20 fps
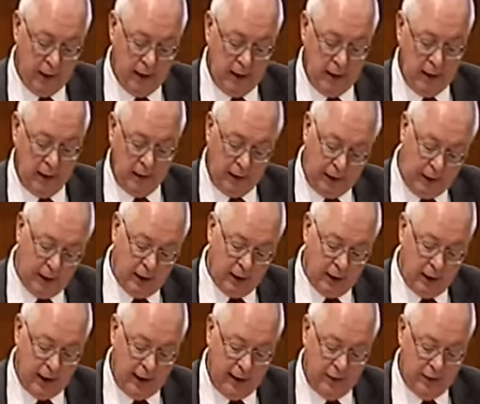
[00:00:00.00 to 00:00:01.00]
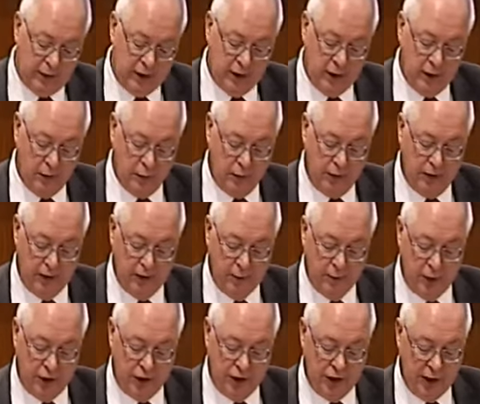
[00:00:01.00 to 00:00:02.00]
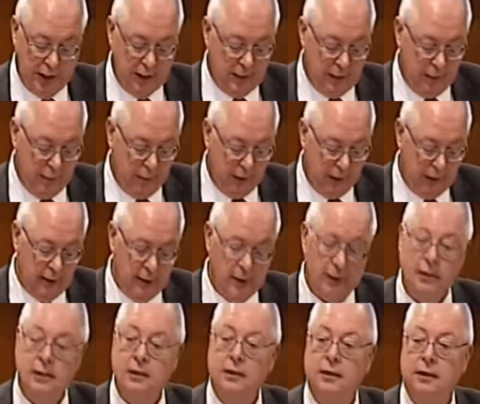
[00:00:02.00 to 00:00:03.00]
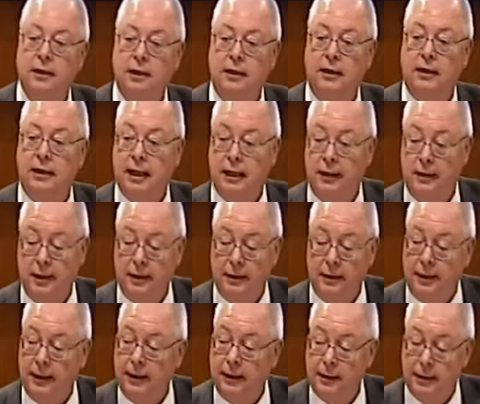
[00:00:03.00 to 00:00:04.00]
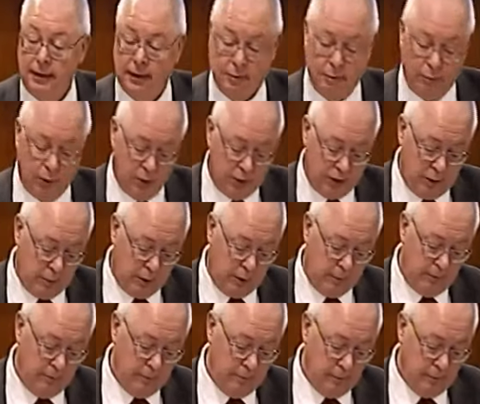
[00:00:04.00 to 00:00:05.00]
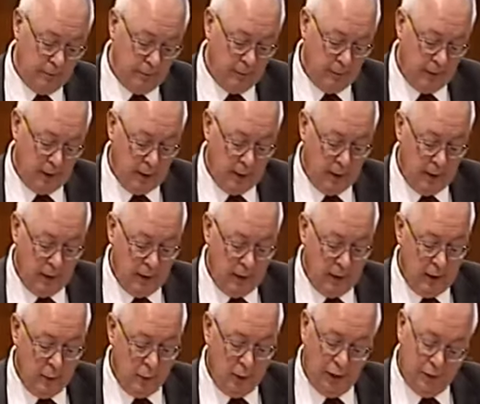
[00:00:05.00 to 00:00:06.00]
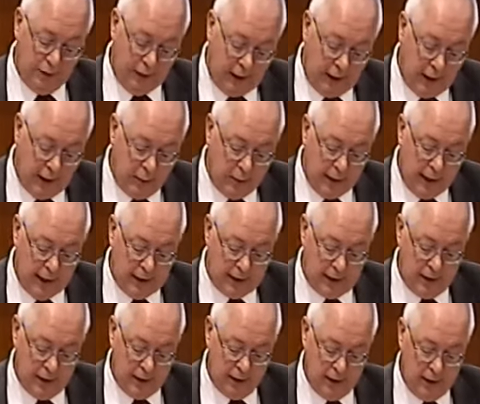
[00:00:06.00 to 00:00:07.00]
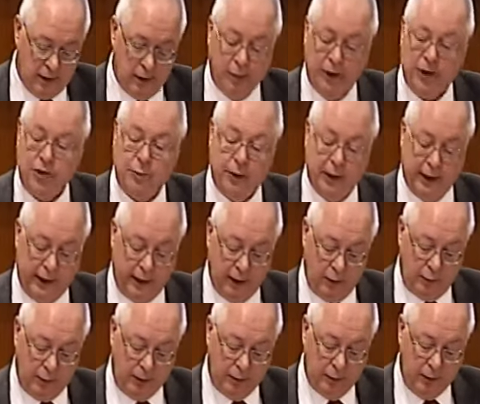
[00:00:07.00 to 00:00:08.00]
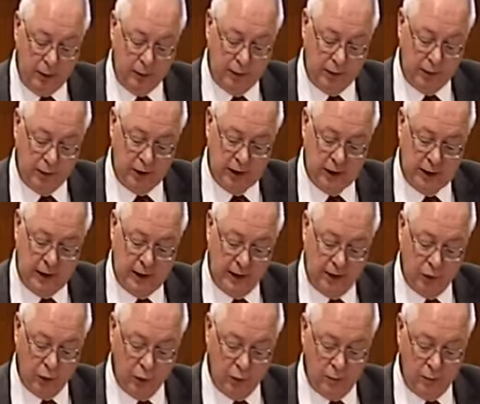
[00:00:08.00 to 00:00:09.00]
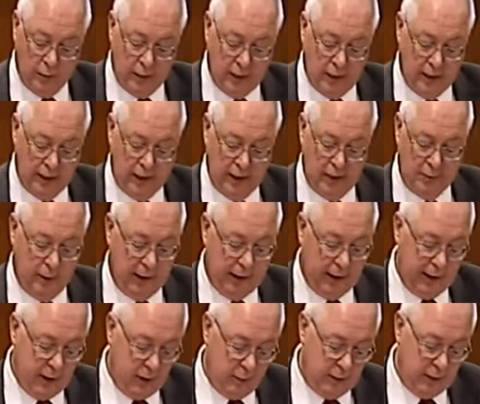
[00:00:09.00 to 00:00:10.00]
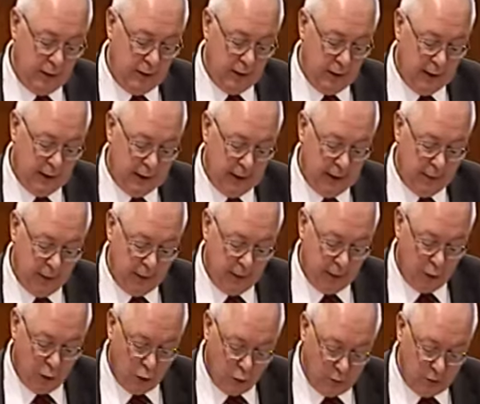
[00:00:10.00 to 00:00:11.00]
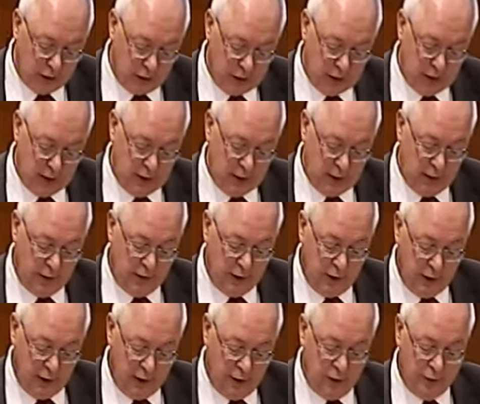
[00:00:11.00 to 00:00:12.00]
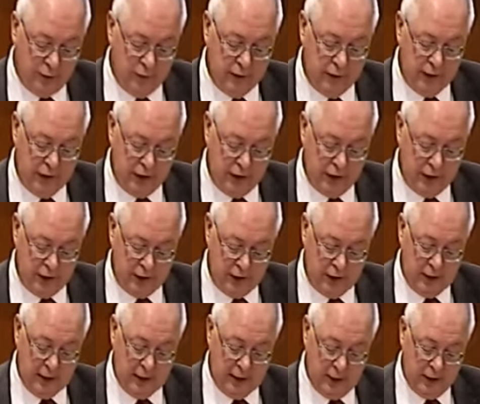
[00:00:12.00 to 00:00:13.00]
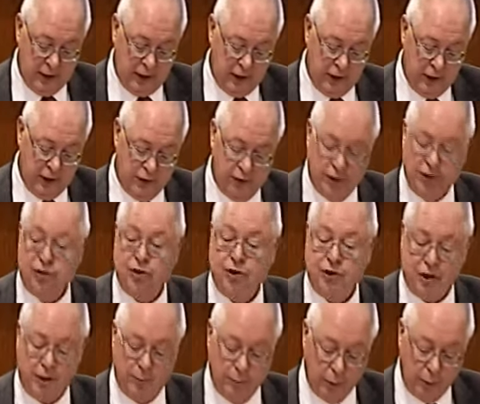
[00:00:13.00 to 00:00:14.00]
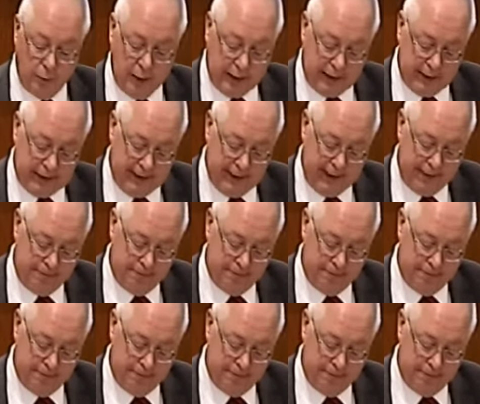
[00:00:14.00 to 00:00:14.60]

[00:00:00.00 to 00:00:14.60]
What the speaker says: and lead their lives with as much independence and dignity as possible. One of the key ways in which we are helping people to stay at home is by helping to adapt their homes to allow for issues such as reduced mobility.